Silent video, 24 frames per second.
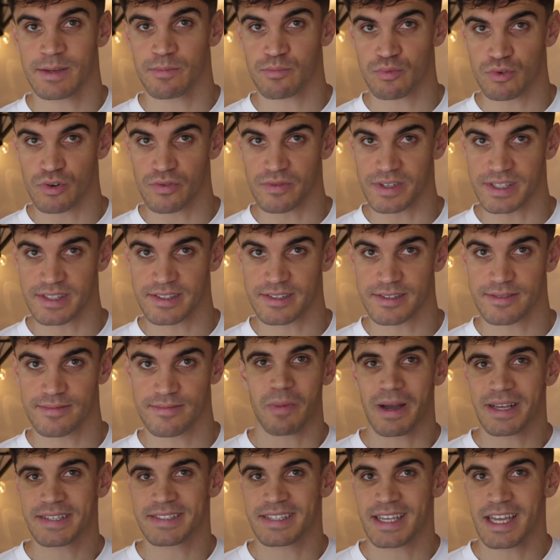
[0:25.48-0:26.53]
improve it. So
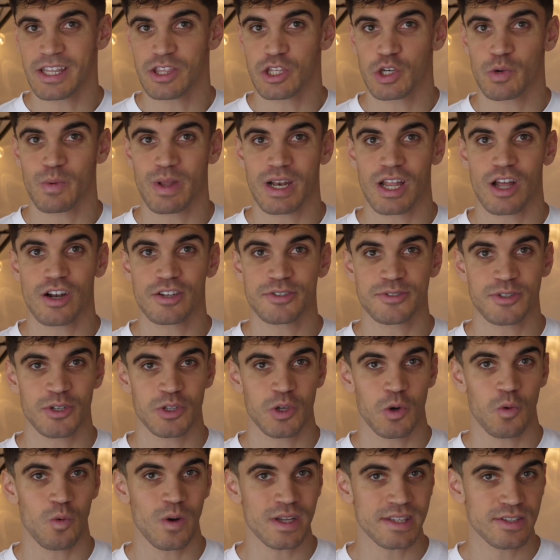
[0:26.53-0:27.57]
by the end, you will also
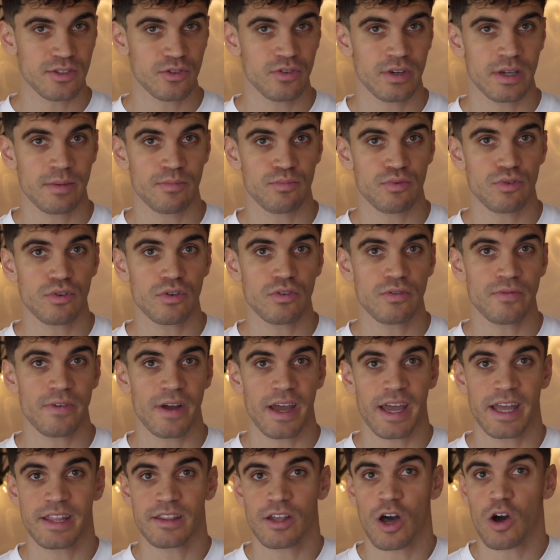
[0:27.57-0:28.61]
know what to improve
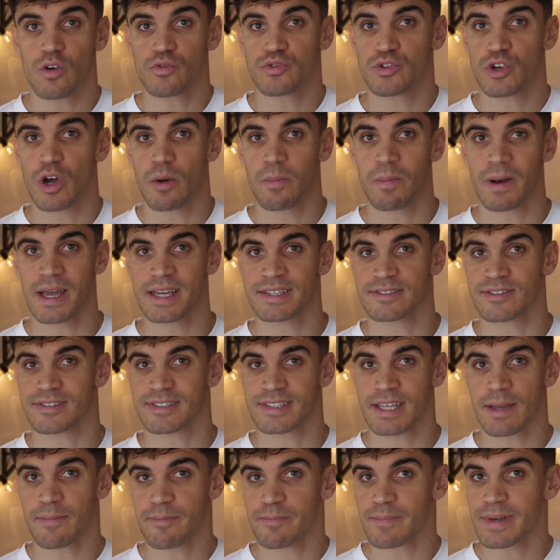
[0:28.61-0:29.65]
and how to apply the
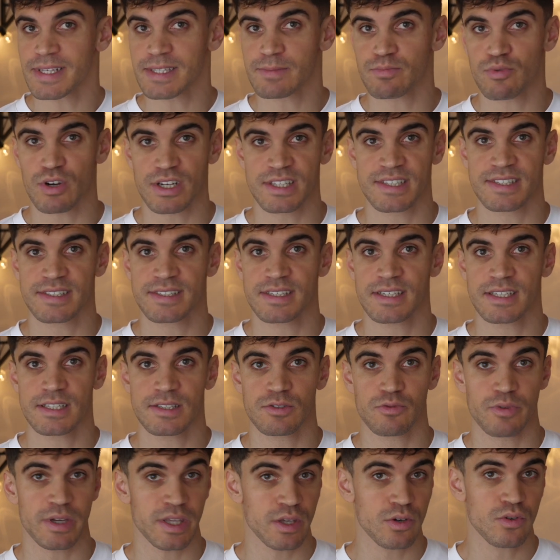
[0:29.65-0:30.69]
same best
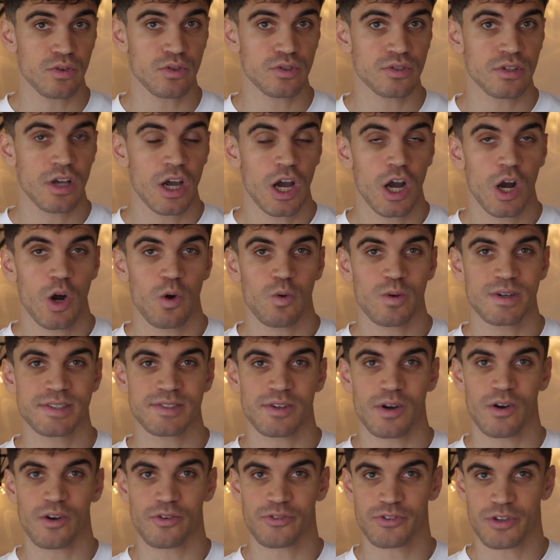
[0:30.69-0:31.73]
practices we use
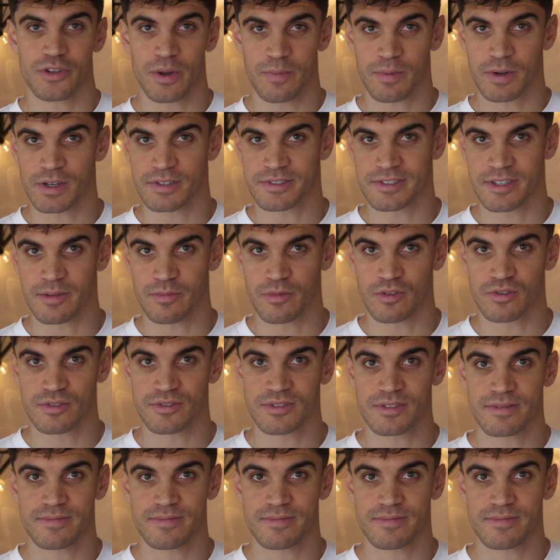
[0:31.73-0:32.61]
with our top customers.